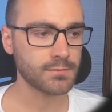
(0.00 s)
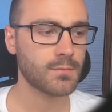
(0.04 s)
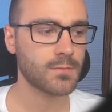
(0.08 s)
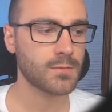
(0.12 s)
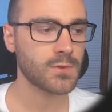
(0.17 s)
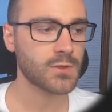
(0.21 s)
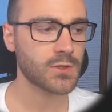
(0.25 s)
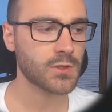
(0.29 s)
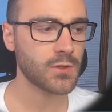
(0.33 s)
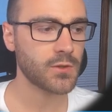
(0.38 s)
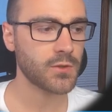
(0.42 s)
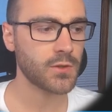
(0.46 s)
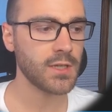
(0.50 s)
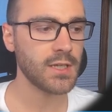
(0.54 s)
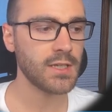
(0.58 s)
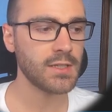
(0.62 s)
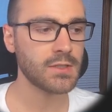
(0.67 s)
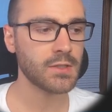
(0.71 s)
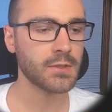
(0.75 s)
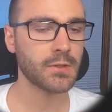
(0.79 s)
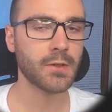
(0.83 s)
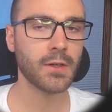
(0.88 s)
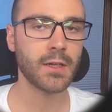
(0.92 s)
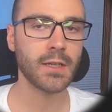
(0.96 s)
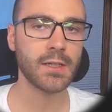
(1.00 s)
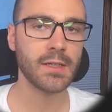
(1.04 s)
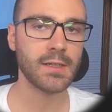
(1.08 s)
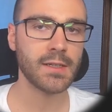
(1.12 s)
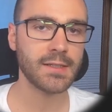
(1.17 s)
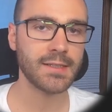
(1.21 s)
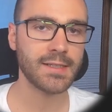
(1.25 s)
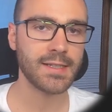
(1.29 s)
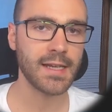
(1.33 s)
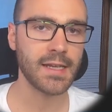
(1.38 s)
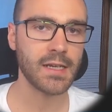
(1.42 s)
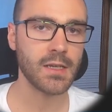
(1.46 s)
So integrating
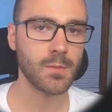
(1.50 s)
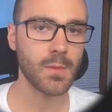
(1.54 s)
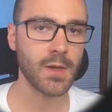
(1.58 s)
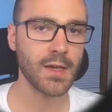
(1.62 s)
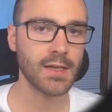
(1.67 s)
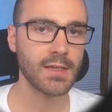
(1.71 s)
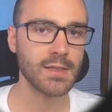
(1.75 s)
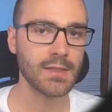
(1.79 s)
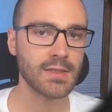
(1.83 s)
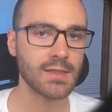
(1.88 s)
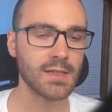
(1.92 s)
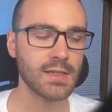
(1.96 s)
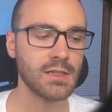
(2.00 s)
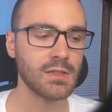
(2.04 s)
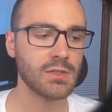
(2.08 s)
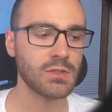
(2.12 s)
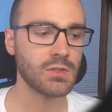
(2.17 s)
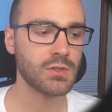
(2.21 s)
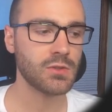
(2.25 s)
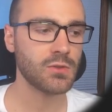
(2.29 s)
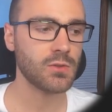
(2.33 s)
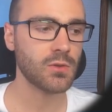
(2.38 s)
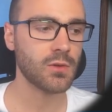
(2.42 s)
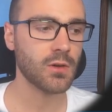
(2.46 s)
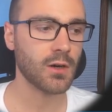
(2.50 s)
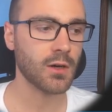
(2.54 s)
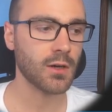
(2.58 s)
a database into